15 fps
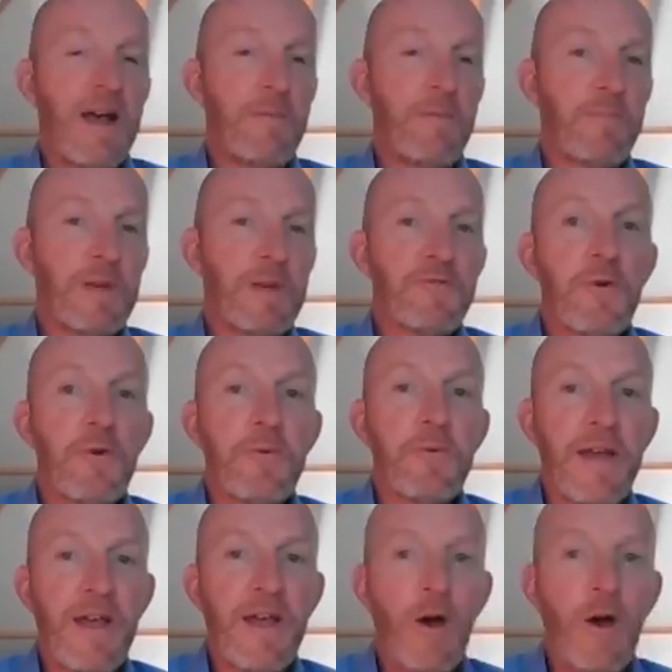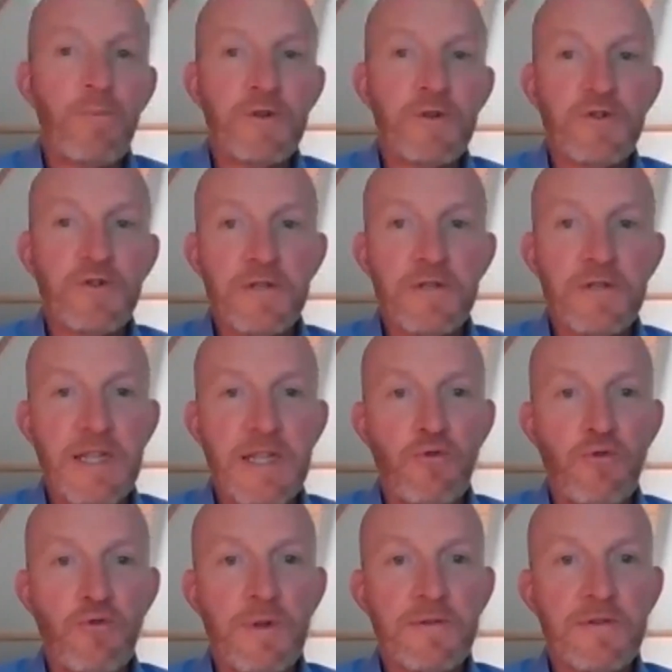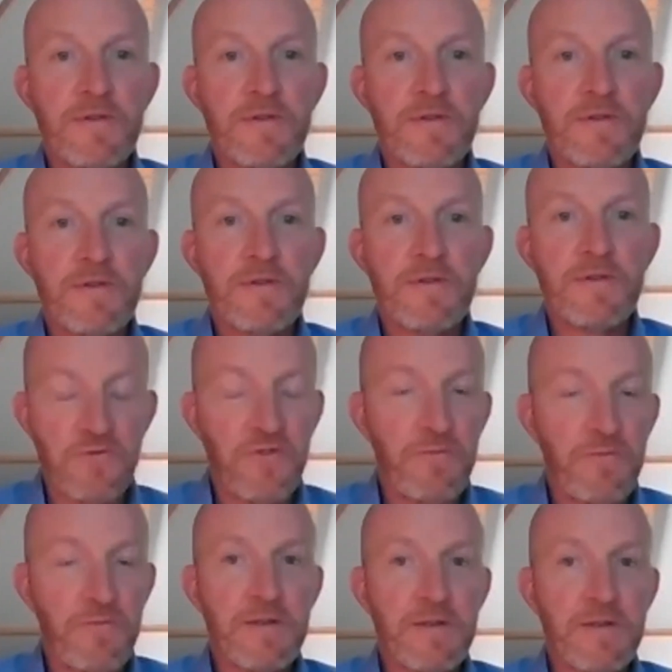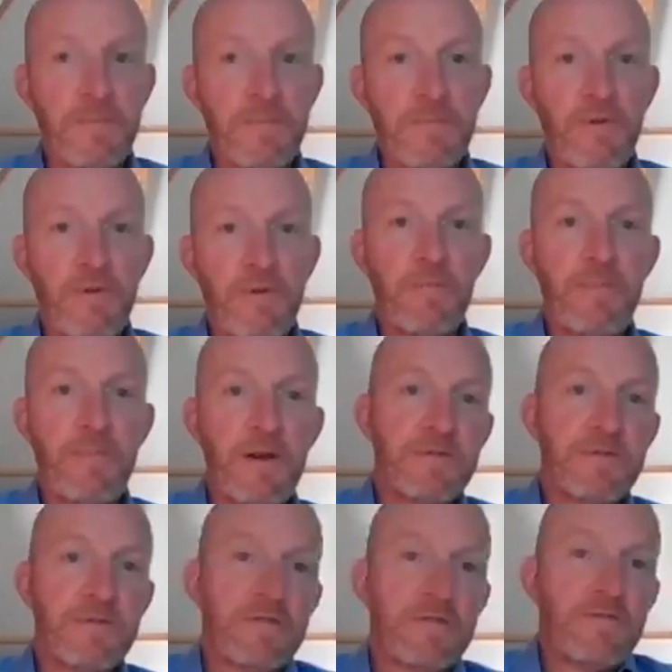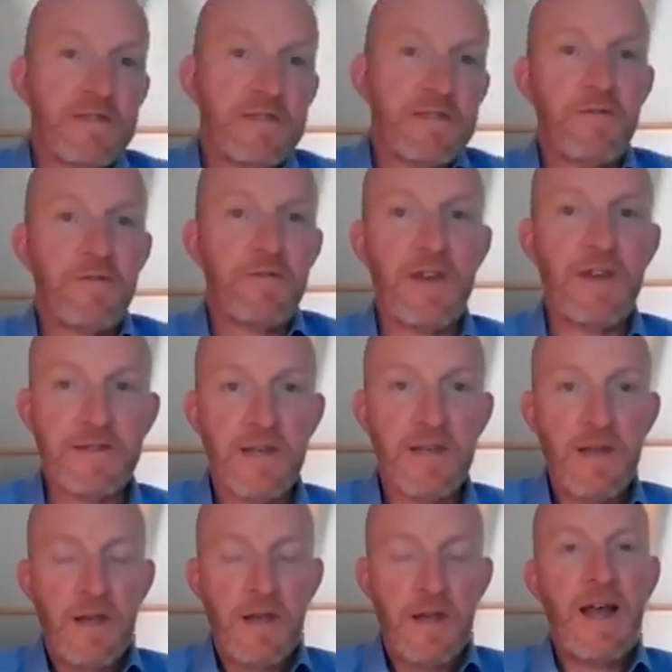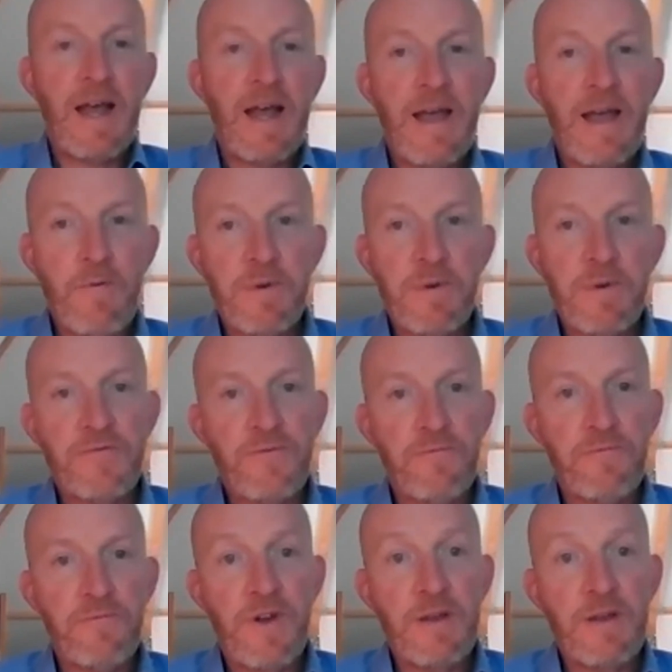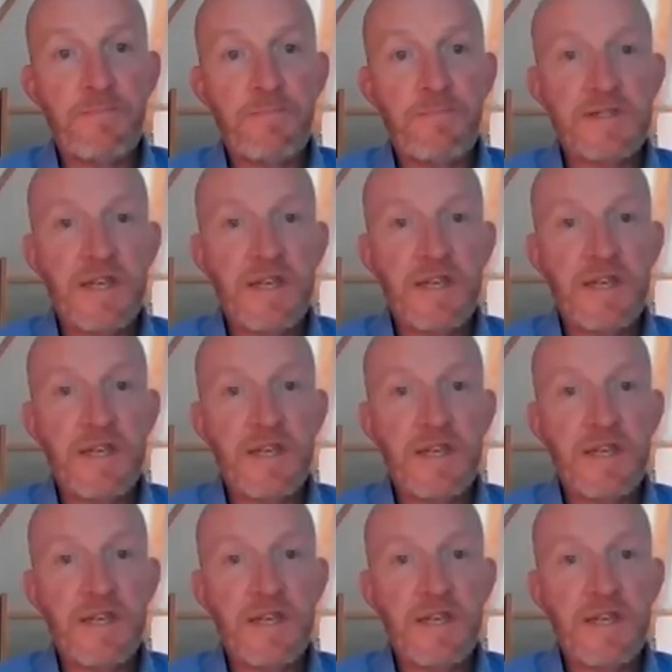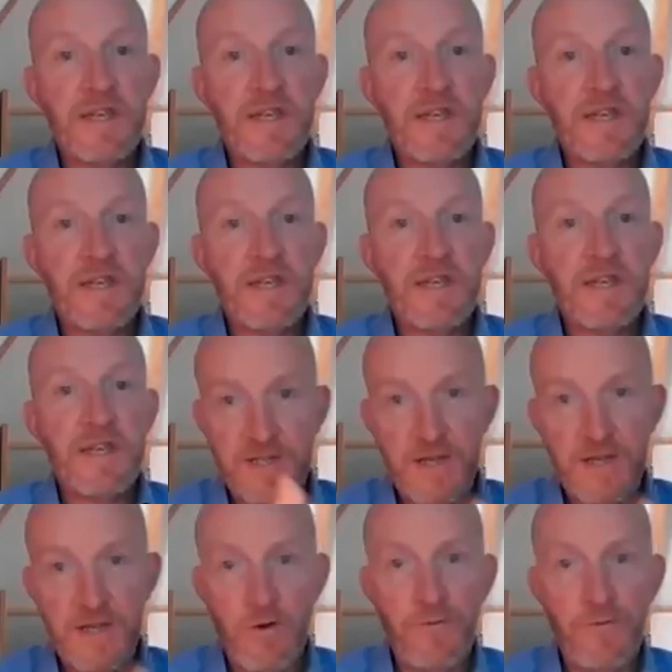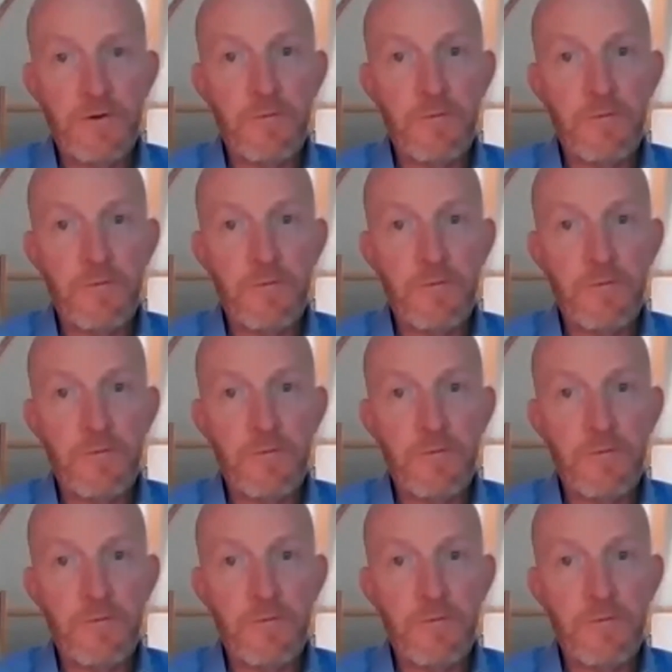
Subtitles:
people don't get that opportunity at the moment to speak to people about these sort of things. Everybody's very busy, especially yourself